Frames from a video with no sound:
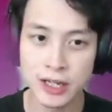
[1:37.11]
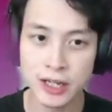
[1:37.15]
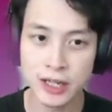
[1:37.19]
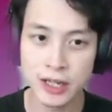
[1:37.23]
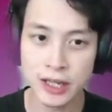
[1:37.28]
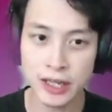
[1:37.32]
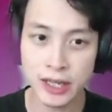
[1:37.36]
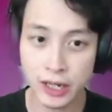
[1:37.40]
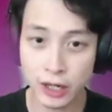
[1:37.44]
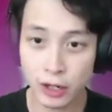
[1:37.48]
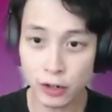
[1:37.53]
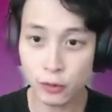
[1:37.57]

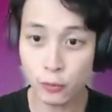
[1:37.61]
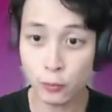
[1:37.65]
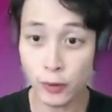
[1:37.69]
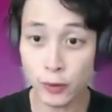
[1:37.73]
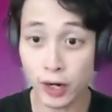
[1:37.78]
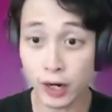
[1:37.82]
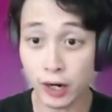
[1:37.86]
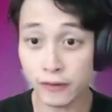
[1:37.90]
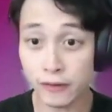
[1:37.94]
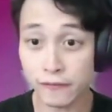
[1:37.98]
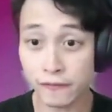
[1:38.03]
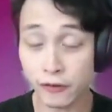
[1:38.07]
Here we
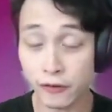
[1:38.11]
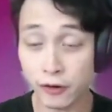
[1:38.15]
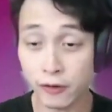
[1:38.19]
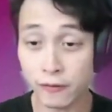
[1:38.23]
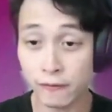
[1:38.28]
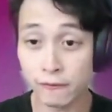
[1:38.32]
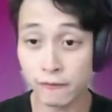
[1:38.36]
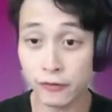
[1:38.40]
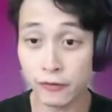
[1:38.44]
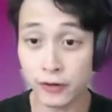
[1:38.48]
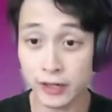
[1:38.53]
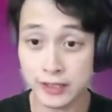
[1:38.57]
heard
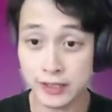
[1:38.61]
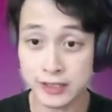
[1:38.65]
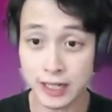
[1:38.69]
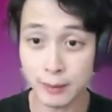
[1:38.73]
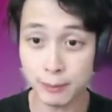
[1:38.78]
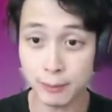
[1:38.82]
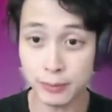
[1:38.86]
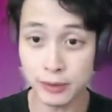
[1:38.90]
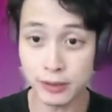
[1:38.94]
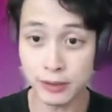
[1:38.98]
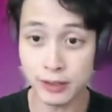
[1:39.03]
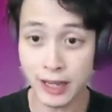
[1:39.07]
from, for
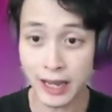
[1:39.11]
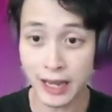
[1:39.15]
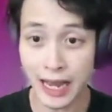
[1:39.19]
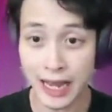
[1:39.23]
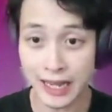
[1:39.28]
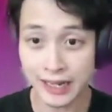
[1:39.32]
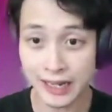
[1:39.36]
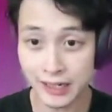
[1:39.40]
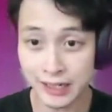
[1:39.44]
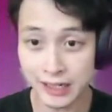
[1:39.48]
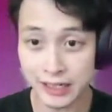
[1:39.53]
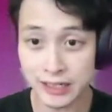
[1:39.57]
example,
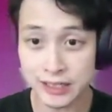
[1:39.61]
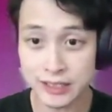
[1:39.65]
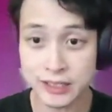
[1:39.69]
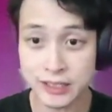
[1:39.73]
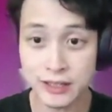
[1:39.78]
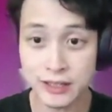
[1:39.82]
Adeline